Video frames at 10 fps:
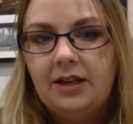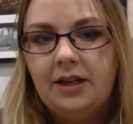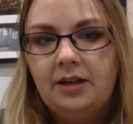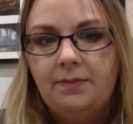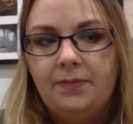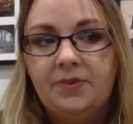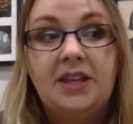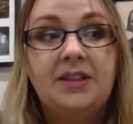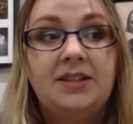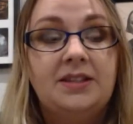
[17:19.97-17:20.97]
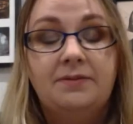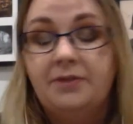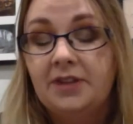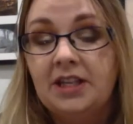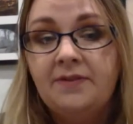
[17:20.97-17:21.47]

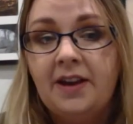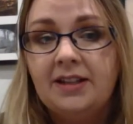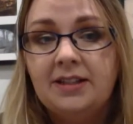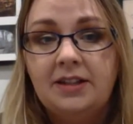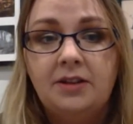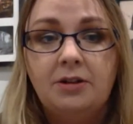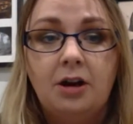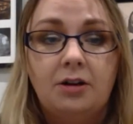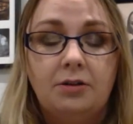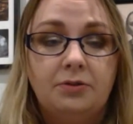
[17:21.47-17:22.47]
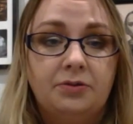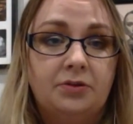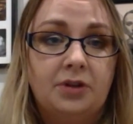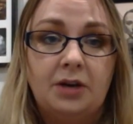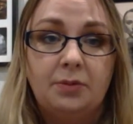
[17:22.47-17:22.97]
For this vaccine, there
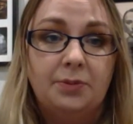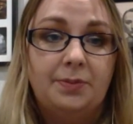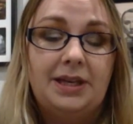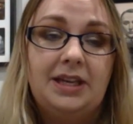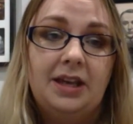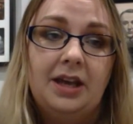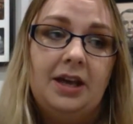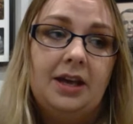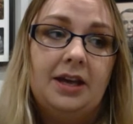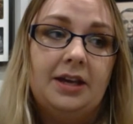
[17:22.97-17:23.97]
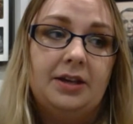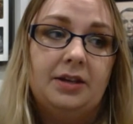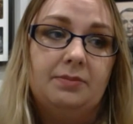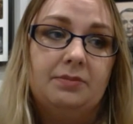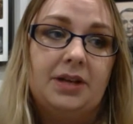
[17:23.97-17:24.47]
will be
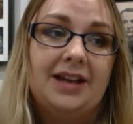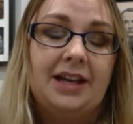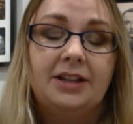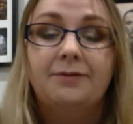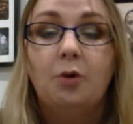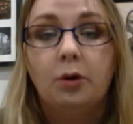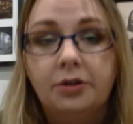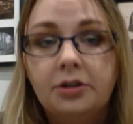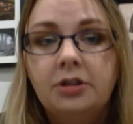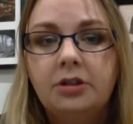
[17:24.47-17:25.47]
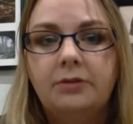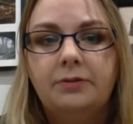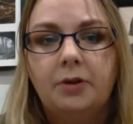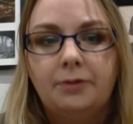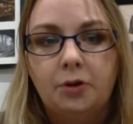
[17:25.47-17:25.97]
a kind of order
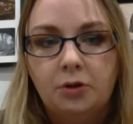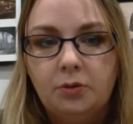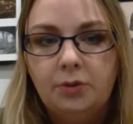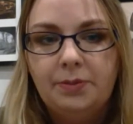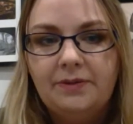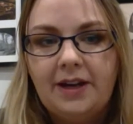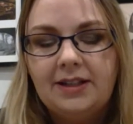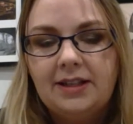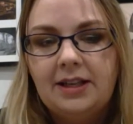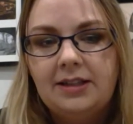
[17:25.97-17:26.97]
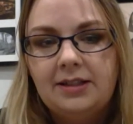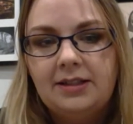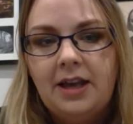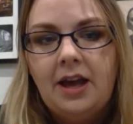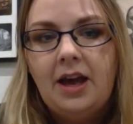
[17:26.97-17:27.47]
of who will be vaccinated,
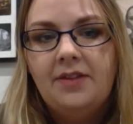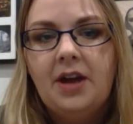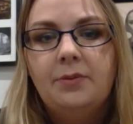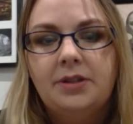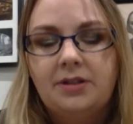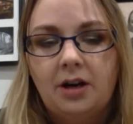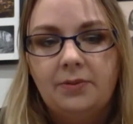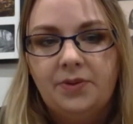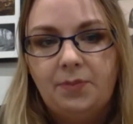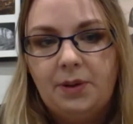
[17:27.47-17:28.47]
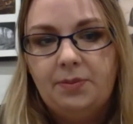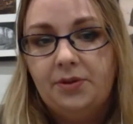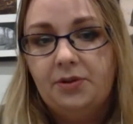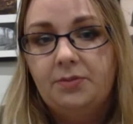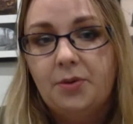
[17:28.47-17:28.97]
and that will start with the people
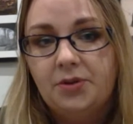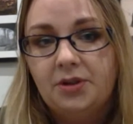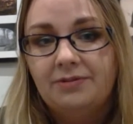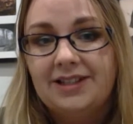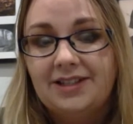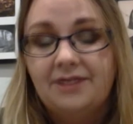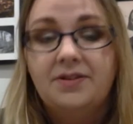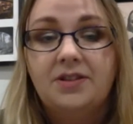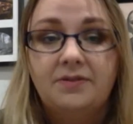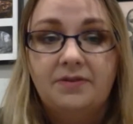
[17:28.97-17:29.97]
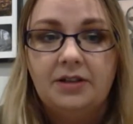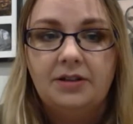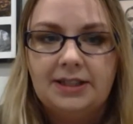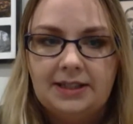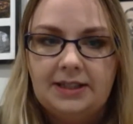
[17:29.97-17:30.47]
that are most at risk of severe
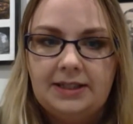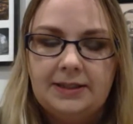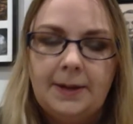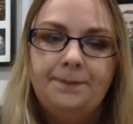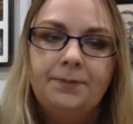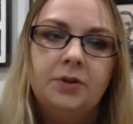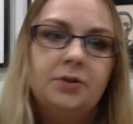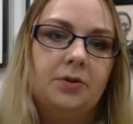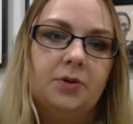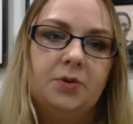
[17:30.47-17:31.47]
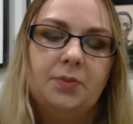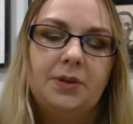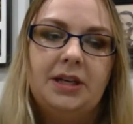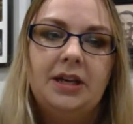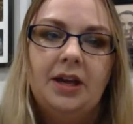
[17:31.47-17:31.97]
disease. So those will
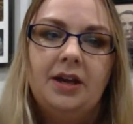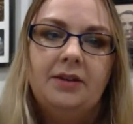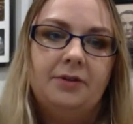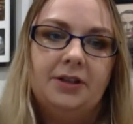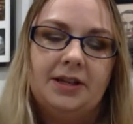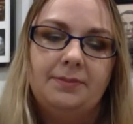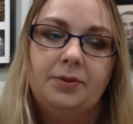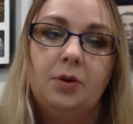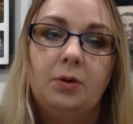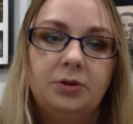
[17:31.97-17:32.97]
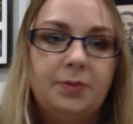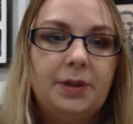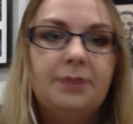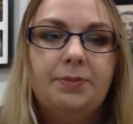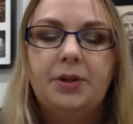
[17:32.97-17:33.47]
be, for example, older
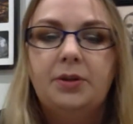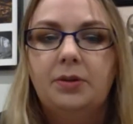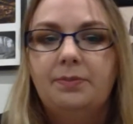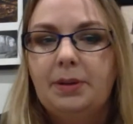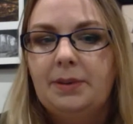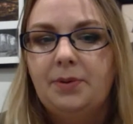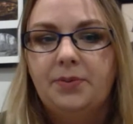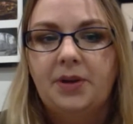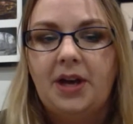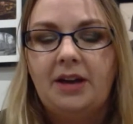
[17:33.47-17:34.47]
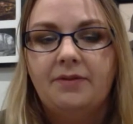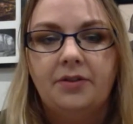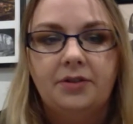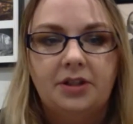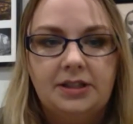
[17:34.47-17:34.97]
people, people that have
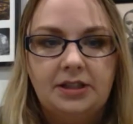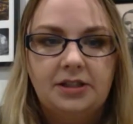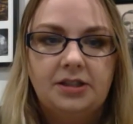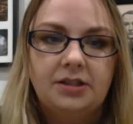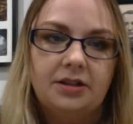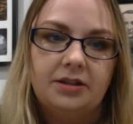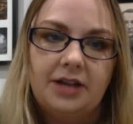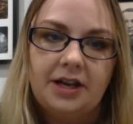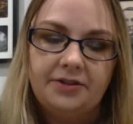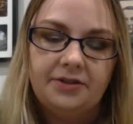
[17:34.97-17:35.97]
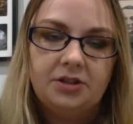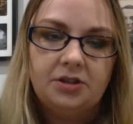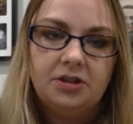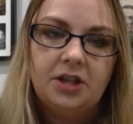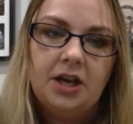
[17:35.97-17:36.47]
other conditions, other health
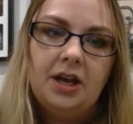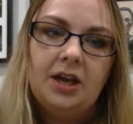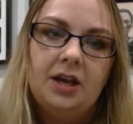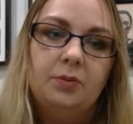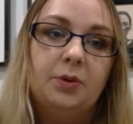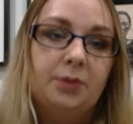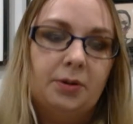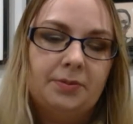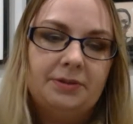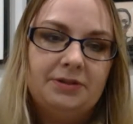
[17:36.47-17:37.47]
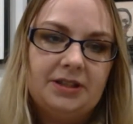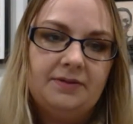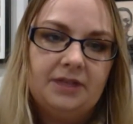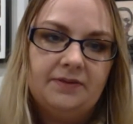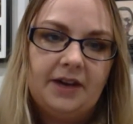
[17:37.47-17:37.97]
issues, will probably
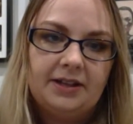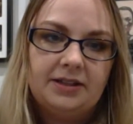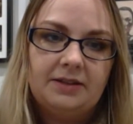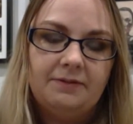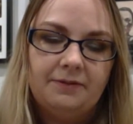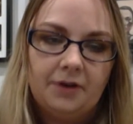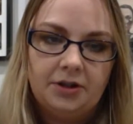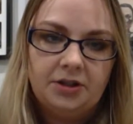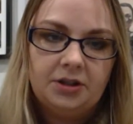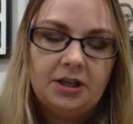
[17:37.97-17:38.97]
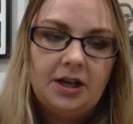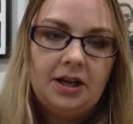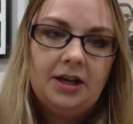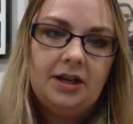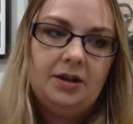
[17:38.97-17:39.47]
receive this vaccine first.
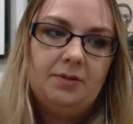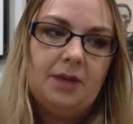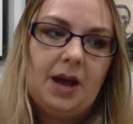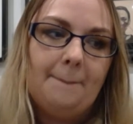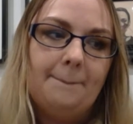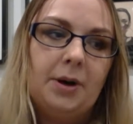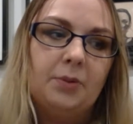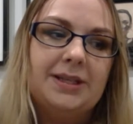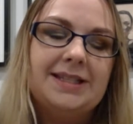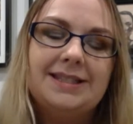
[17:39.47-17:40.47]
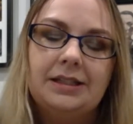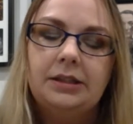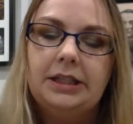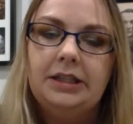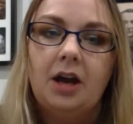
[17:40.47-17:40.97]
But we still
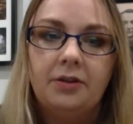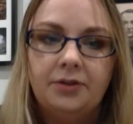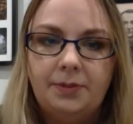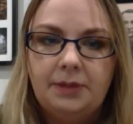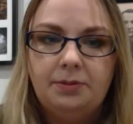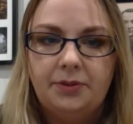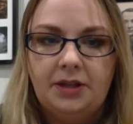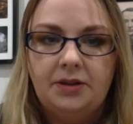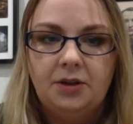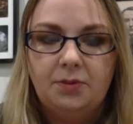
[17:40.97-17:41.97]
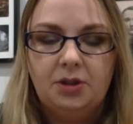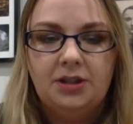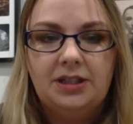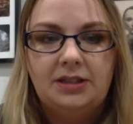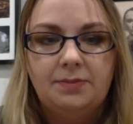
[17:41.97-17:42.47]
need other people within the
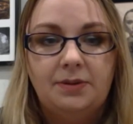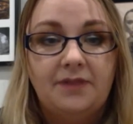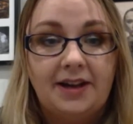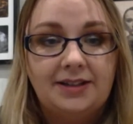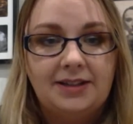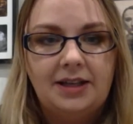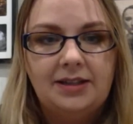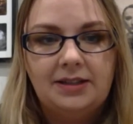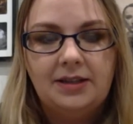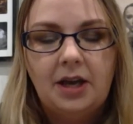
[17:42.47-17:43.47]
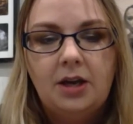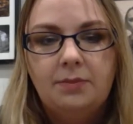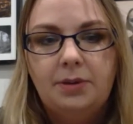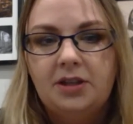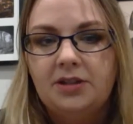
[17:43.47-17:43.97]
community to be vaccinated
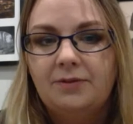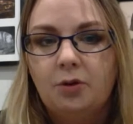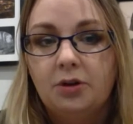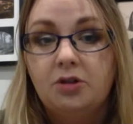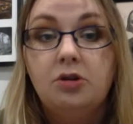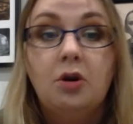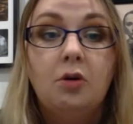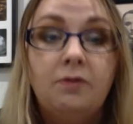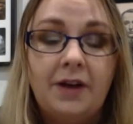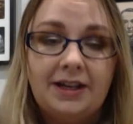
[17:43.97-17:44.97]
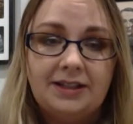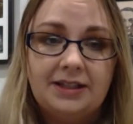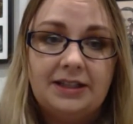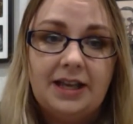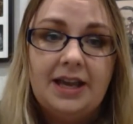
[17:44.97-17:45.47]
because, of course, no
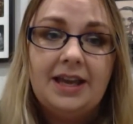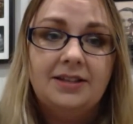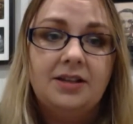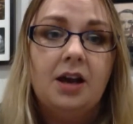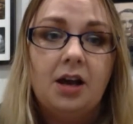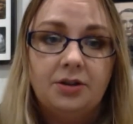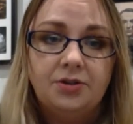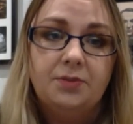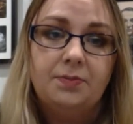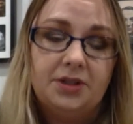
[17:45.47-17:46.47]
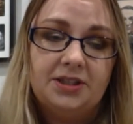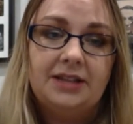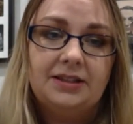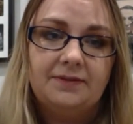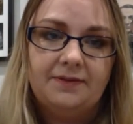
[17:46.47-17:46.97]
vaccine is
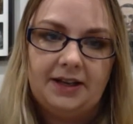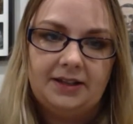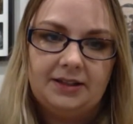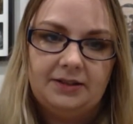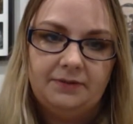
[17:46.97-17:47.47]
100% effective.